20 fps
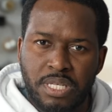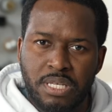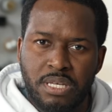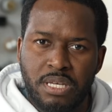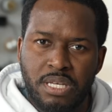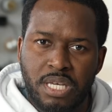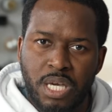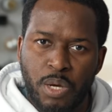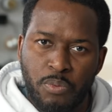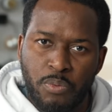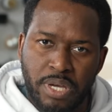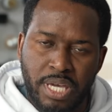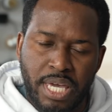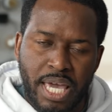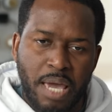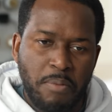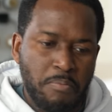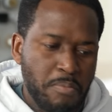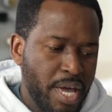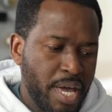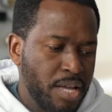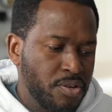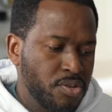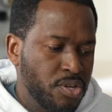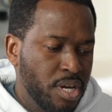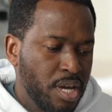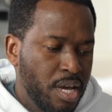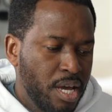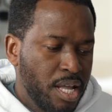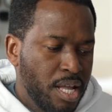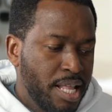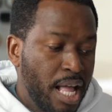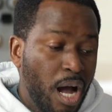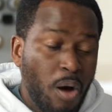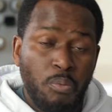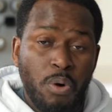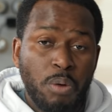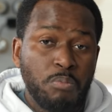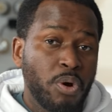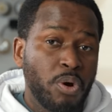seeing here with GameBench.
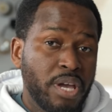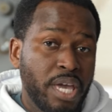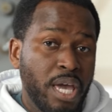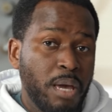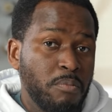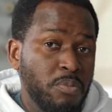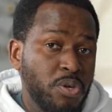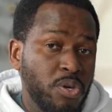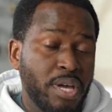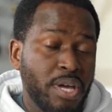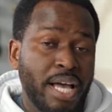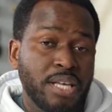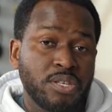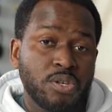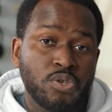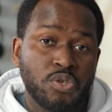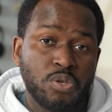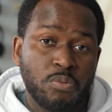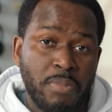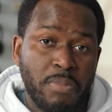Now, one more game you guys also